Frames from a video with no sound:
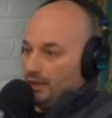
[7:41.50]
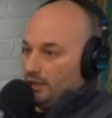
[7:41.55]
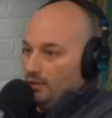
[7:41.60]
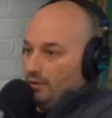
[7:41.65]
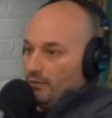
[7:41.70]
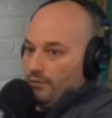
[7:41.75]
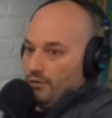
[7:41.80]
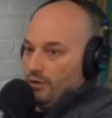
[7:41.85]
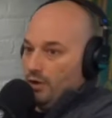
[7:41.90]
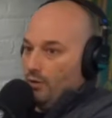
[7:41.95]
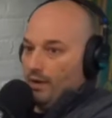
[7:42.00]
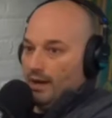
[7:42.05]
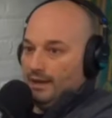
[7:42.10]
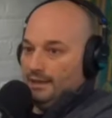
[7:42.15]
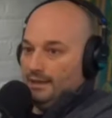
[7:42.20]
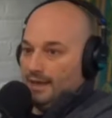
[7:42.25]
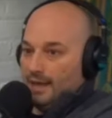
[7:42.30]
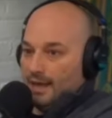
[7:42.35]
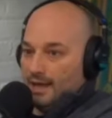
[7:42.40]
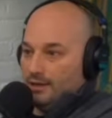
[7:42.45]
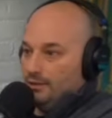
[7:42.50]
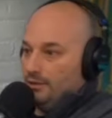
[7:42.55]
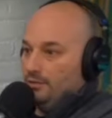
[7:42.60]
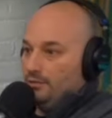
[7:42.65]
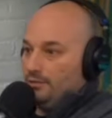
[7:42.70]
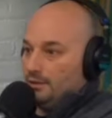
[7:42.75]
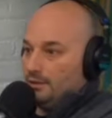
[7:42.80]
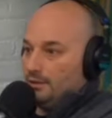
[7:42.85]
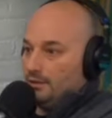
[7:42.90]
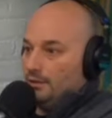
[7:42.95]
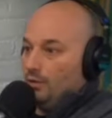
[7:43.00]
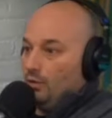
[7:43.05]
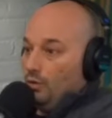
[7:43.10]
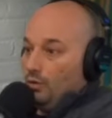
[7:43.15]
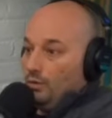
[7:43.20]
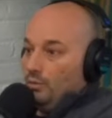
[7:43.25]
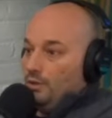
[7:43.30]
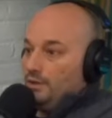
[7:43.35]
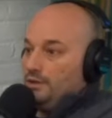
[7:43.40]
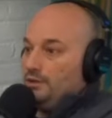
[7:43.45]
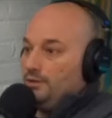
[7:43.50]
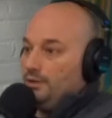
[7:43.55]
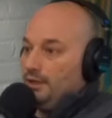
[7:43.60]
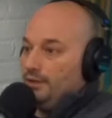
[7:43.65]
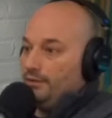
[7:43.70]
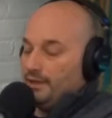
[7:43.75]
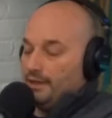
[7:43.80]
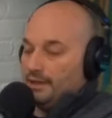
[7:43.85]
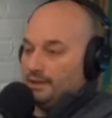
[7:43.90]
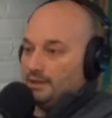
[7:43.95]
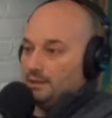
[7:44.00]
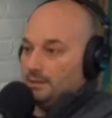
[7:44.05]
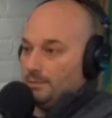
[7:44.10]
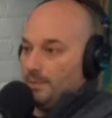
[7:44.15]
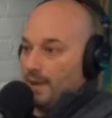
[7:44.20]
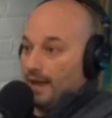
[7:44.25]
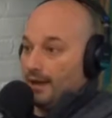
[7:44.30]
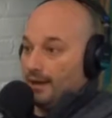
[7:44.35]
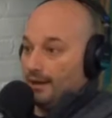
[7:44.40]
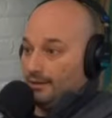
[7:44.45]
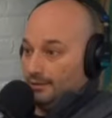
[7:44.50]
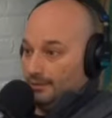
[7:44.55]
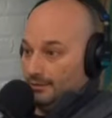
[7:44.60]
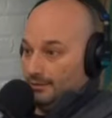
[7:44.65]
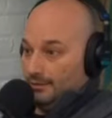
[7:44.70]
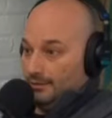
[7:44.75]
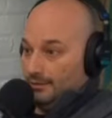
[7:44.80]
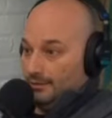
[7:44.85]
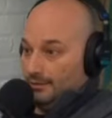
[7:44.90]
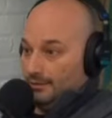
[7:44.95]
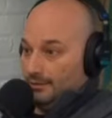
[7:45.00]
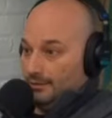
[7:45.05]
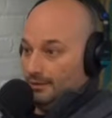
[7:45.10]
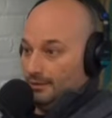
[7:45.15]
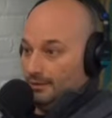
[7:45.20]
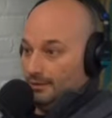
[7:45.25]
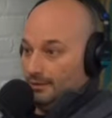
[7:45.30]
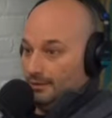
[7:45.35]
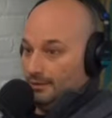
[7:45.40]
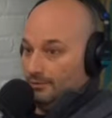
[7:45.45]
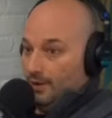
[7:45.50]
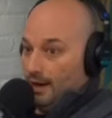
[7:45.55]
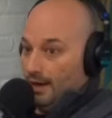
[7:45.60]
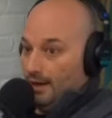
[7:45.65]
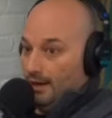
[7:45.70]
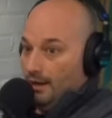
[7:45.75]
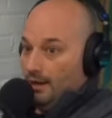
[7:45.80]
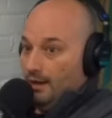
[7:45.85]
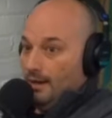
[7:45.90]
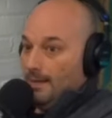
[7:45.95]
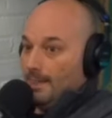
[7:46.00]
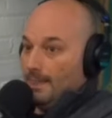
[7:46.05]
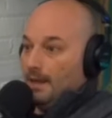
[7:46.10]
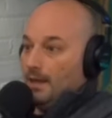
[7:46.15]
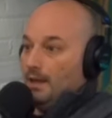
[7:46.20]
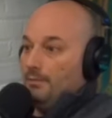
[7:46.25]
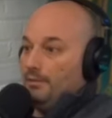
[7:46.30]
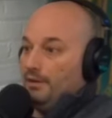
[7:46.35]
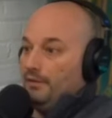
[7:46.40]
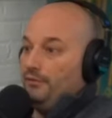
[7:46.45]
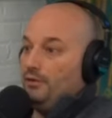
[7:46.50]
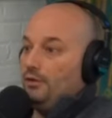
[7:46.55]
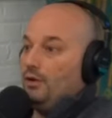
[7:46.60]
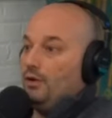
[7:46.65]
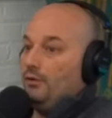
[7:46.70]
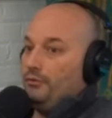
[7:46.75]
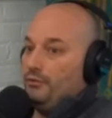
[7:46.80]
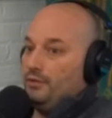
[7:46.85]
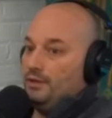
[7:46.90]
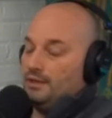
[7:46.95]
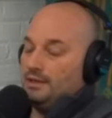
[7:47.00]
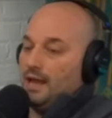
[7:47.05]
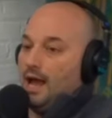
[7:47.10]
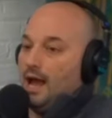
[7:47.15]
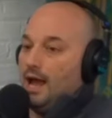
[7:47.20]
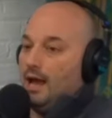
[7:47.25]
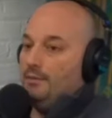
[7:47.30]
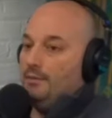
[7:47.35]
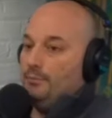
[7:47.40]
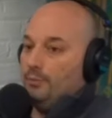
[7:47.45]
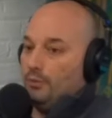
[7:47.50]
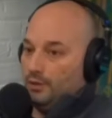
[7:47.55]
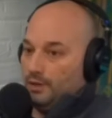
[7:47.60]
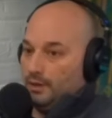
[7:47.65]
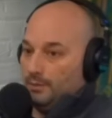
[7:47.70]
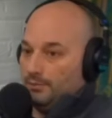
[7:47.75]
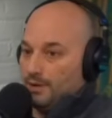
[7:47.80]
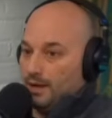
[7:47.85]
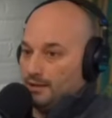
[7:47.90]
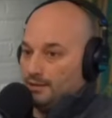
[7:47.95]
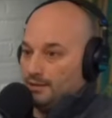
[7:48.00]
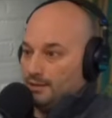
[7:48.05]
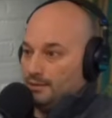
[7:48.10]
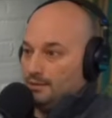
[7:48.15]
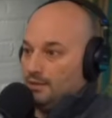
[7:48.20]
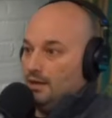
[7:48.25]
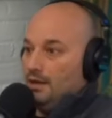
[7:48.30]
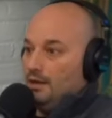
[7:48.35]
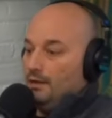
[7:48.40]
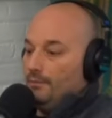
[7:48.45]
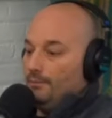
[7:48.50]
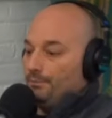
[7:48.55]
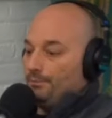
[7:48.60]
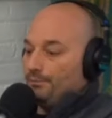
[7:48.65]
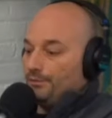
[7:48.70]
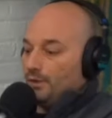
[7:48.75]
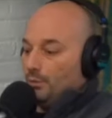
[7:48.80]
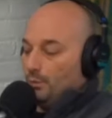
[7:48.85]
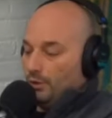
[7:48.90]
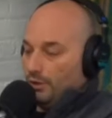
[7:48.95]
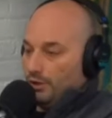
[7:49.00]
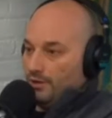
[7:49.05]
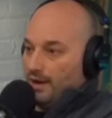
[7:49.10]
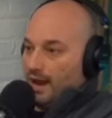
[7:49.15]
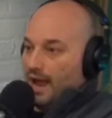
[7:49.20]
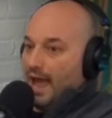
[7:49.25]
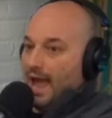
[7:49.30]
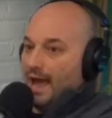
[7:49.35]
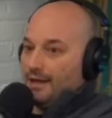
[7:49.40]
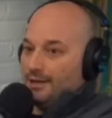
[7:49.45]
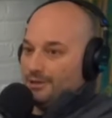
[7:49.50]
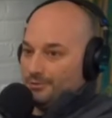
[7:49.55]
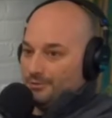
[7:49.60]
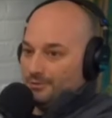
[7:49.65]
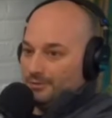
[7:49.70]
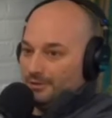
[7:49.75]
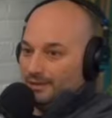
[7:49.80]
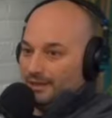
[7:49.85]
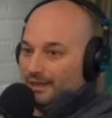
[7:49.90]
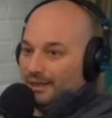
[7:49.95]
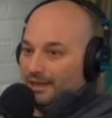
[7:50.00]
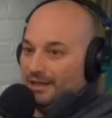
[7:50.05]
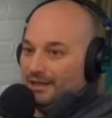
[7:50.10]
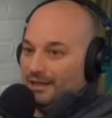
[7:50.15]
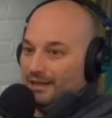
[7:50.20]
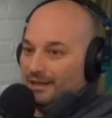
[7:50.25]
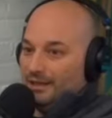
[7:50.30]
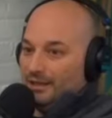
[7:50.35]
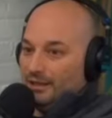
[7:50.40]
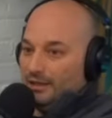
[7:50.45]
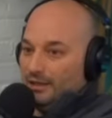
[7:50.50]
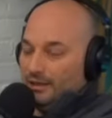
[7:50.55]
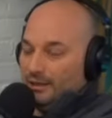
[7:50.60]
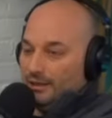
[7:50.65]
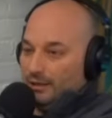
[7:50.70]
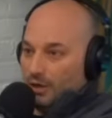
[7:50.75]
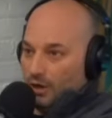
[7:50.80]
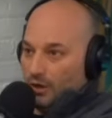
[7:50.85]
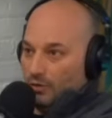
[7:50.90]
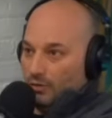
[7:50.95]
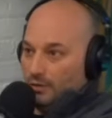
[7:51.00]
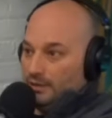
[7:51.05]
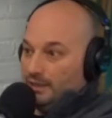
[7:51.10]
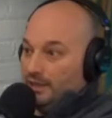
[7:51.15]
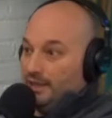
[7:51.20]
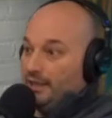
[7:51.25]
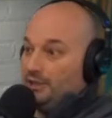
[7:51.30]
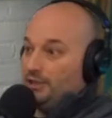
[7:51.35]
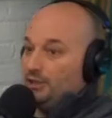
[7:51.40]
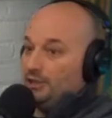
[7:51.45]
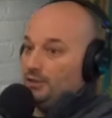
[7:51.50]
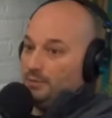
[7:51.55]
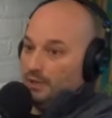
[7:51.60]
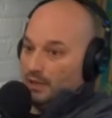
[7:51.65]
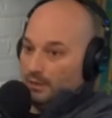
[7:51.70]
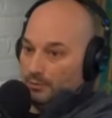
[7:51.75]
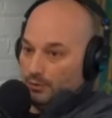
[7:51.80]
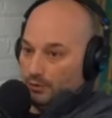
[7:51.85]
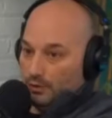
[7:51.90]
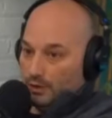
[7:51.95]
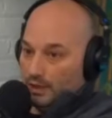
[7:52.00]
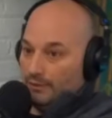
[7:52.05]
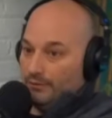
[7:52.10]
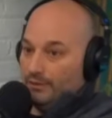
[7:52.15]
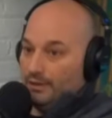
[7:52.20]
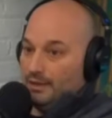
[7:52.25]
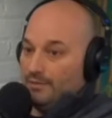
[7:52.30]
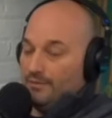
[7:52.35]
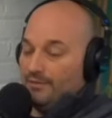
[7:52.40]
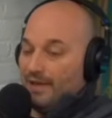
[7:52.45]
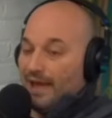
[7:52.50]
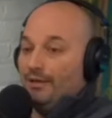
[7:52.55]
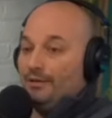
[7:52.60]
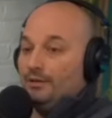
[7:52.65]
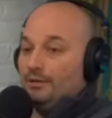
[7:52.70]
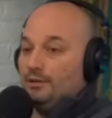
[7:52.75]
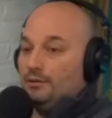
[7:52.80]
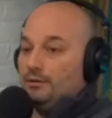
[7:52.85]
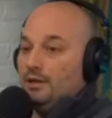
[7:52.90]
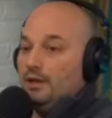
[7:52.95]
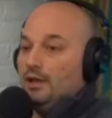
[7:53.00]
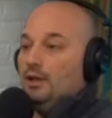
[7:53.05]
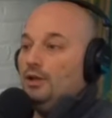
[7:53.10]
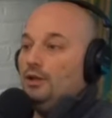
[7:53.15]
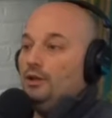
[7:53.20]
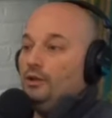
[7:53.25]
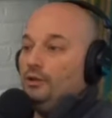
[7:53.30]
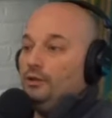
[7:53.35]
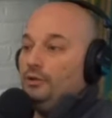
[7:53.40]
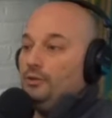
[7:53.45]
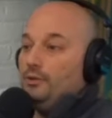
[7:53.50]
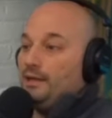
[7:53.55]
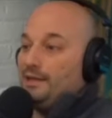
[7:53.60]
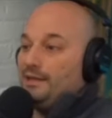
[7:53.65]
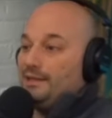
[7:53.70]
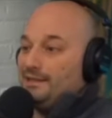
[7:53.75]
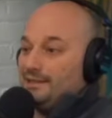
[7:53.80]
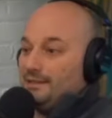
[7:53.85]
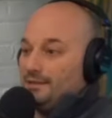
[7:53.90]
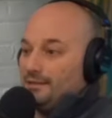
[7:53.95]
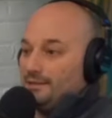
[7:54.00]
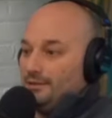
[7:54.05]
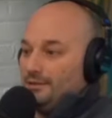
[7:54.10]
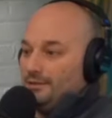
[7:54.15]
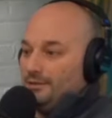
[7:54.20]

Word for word: and like you have no idea how to use it or what to even expect right right but if you go through this onboarding process where you're actually you know teaching people or giving them value you can